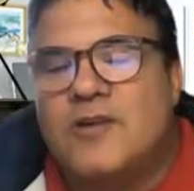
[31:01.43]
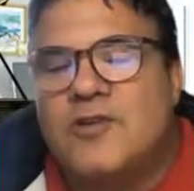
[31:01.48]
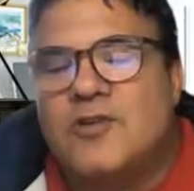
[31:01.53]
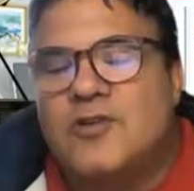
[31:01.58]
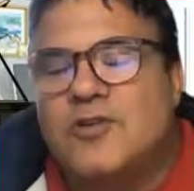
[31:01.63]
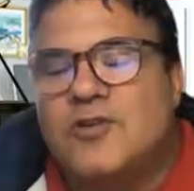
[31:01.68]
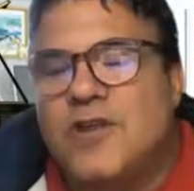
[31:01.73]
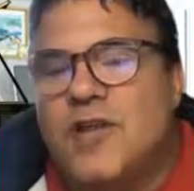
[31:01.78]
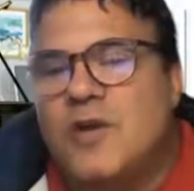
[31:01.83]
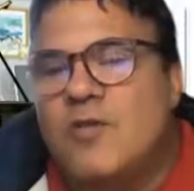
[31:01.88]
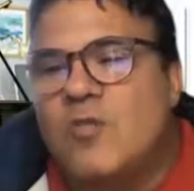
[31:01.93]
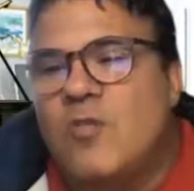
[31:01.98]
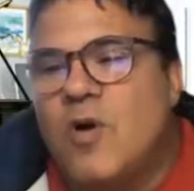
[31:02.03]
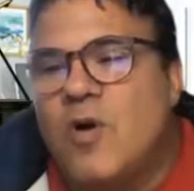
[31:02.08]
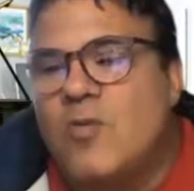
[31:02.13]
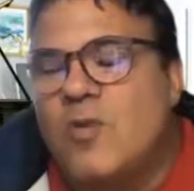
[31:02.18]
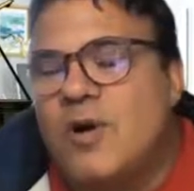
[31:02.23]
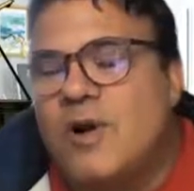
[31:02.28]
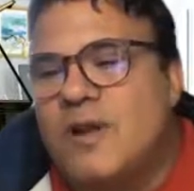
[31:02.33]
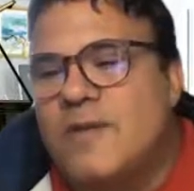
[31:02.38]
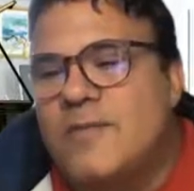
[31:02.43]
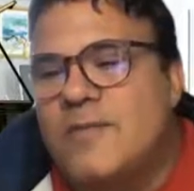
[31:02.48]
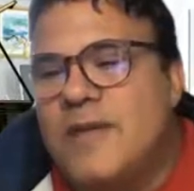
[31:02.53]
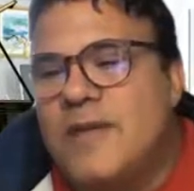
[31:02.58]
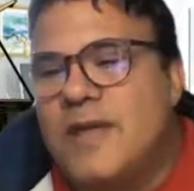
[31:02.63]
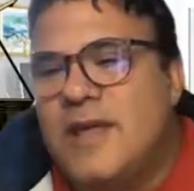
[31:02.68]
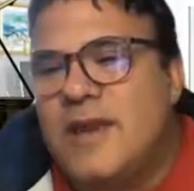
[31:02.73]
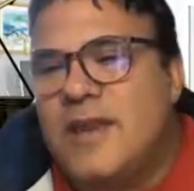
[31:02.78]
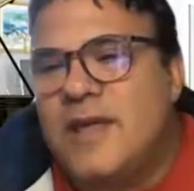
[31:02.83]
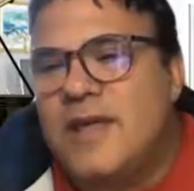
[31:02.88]
understand what we're going to be
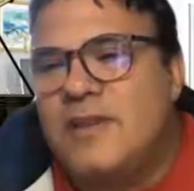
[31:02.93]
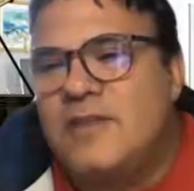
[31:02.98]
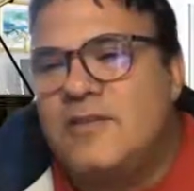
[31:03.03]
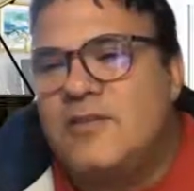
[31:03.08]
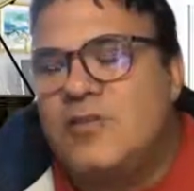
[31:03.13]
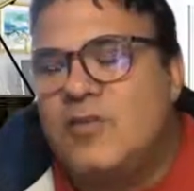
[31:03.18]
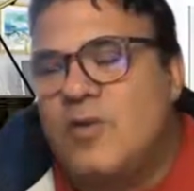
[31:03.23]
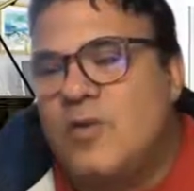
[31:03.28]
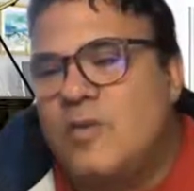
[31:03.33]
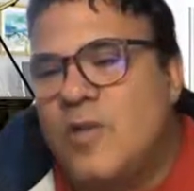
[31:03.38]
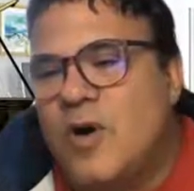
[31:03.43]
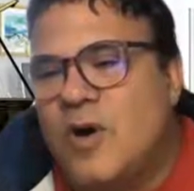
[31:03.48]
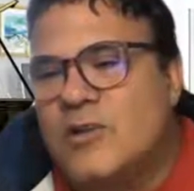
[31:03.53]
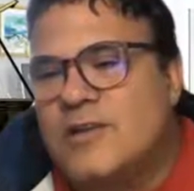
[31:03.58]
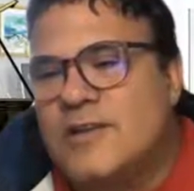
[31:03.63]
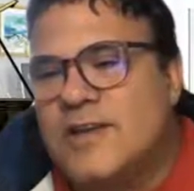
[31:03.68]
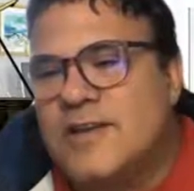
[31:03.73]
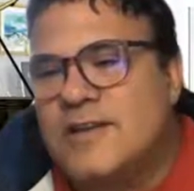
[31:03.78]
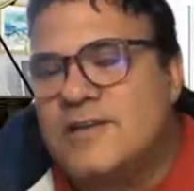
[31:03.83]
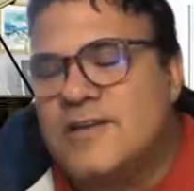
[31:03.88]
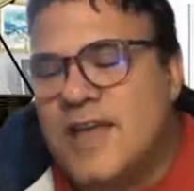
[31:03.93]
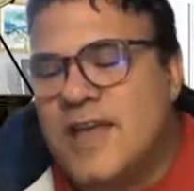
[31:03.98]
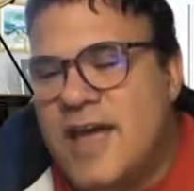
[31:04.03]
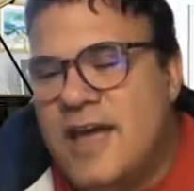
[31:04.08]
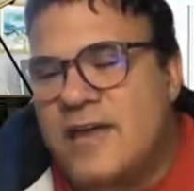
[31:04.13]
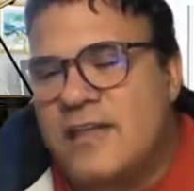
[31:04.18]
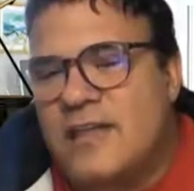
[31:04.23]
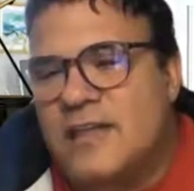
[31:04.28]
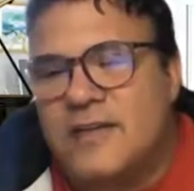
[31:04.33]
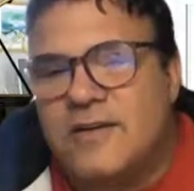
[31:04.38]
getting into in Mars
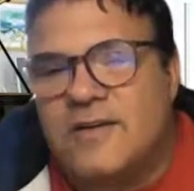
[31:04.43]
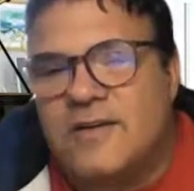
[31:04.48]
exactly.